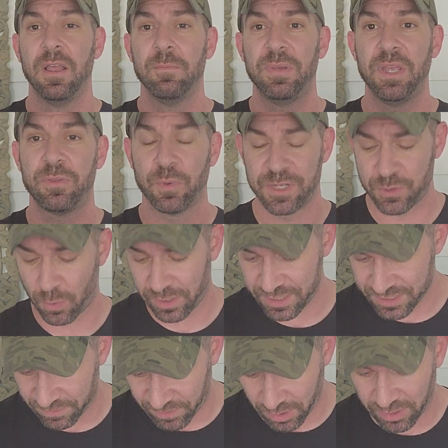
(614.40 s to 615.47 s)
P320
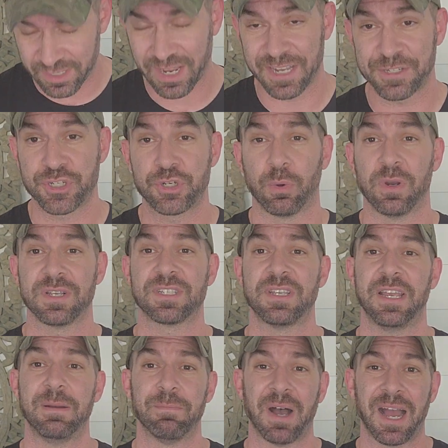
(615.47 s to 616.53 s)
is a very nice choice,
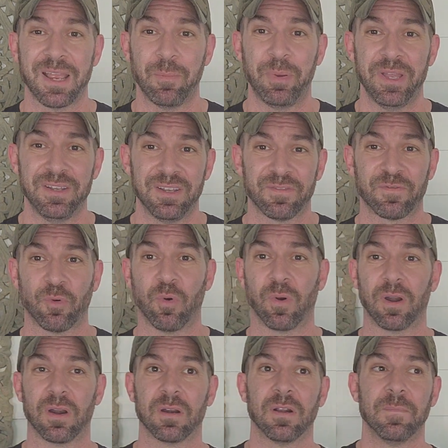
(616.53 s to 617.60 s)
in my opinion,
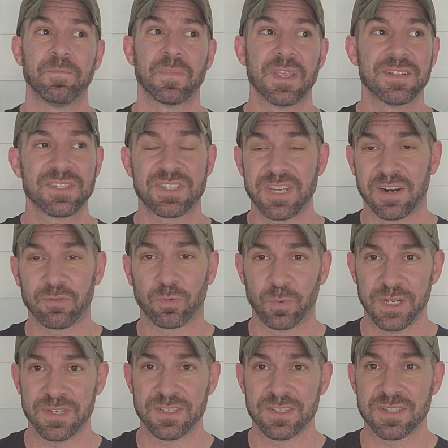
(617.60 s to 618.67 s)
for several
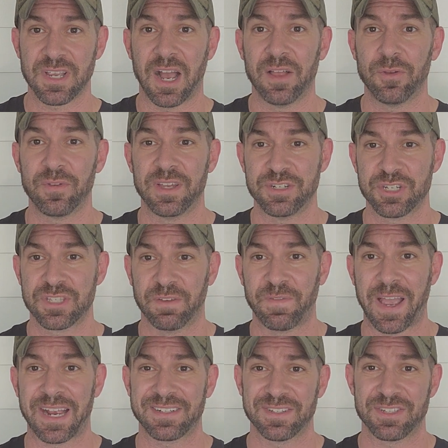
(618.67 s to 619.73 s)
reasons other than just the
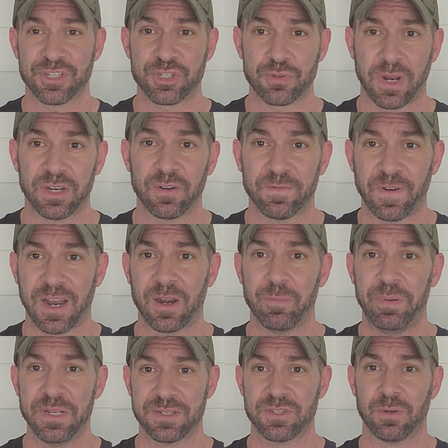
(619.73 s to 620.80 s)
fact it's a striker-fired
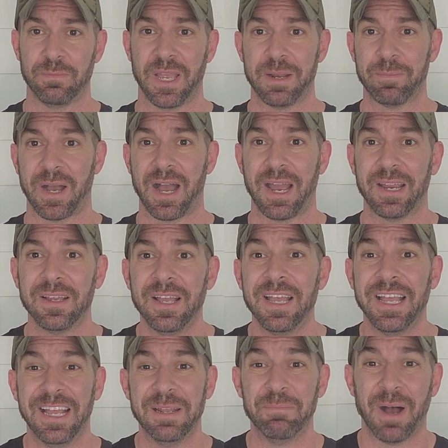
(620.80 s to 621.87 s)
pistol made by,
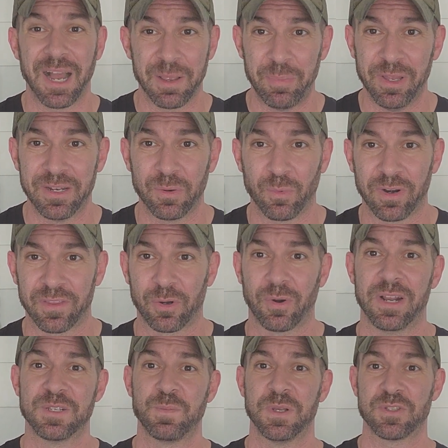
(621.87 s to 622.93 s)
in my opinion, one of the
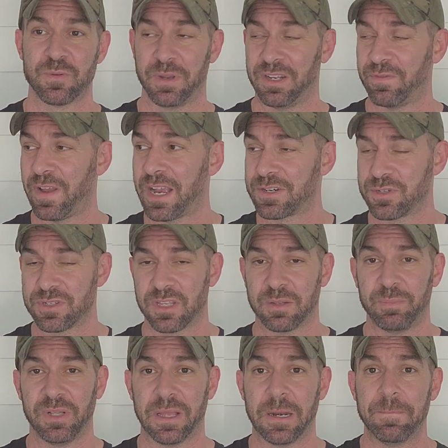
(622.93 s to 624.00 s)
greatest pistol manufacturers on the
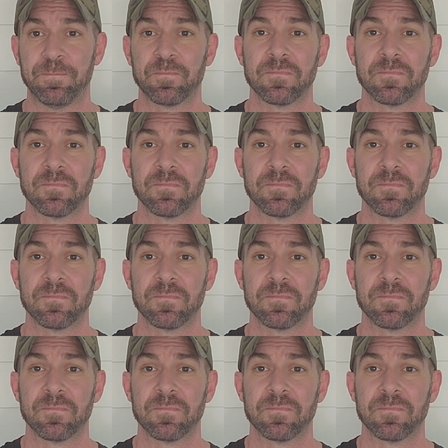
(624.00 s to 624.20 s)
planet.